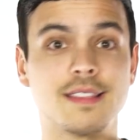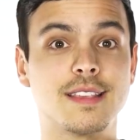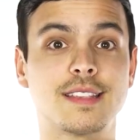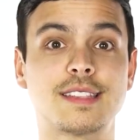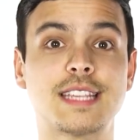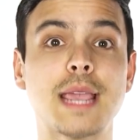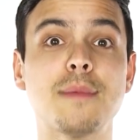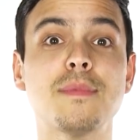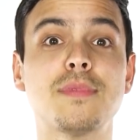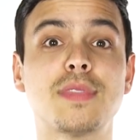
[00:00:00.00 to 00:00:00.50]
The
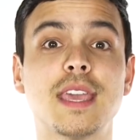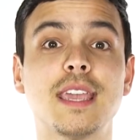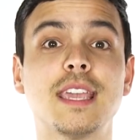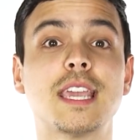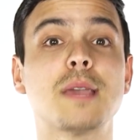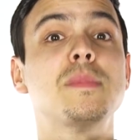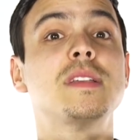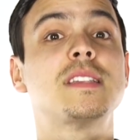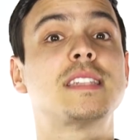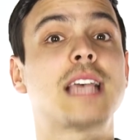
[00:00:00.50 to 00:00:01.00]
same
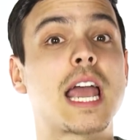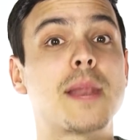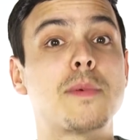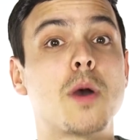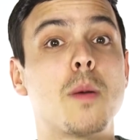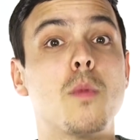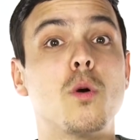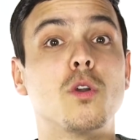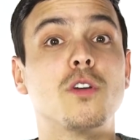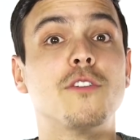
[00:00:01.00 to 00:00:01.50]
thing can be said
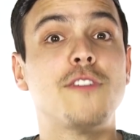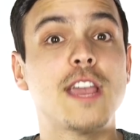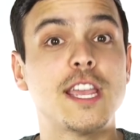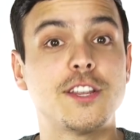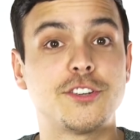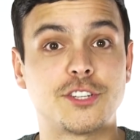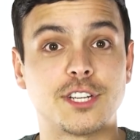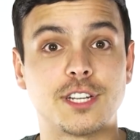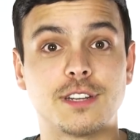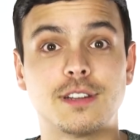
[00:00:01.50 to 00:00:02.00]
about
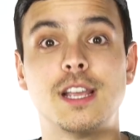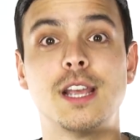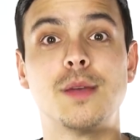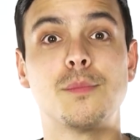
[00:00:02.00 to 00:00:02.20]
motivation.